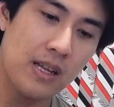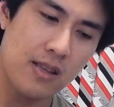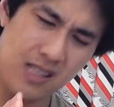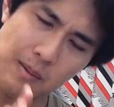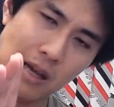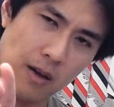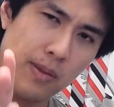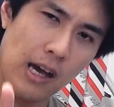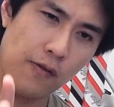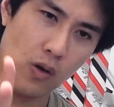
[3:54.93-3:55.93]
The same can
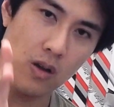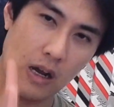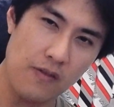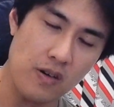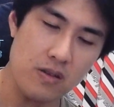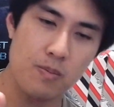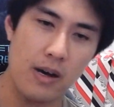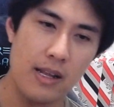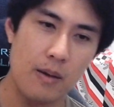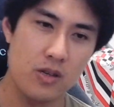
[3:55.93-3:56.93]
apply for your rifles,
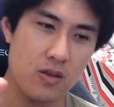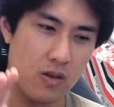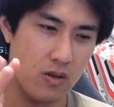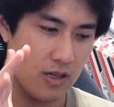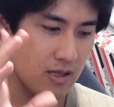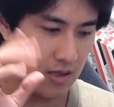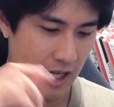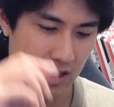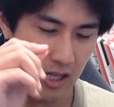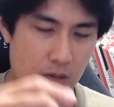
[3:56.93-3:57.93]
but I'm just going to
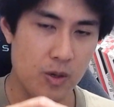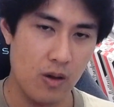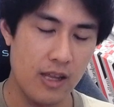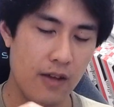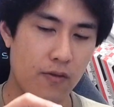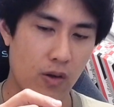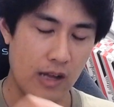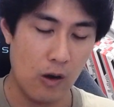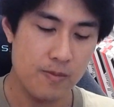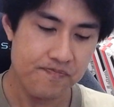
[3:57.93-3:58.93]
touch a little bit on that for now.